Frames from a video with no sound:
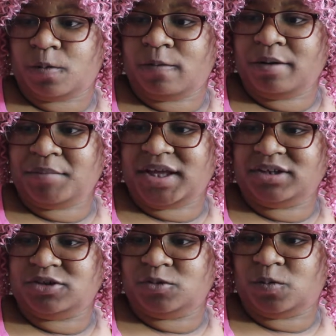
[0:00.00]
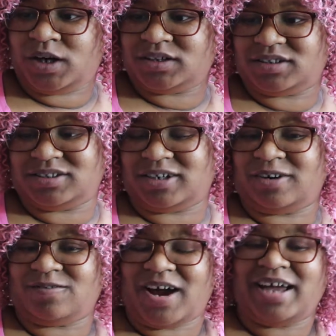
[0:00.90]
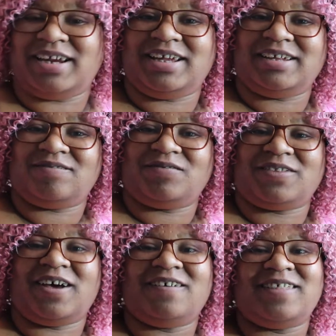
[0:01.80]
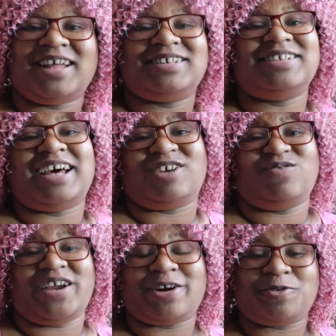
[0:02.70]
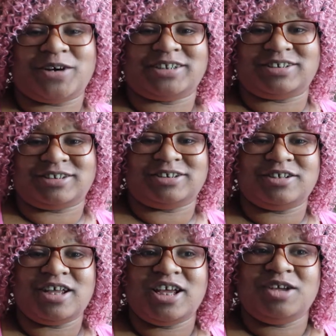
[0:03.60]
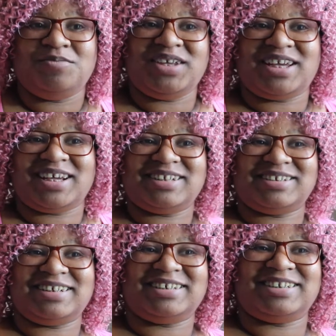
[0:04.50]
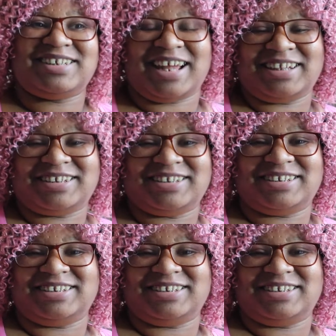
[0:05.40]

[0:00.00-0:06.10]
What made you want to start writing? Oh, that's not a fair question, because it's not,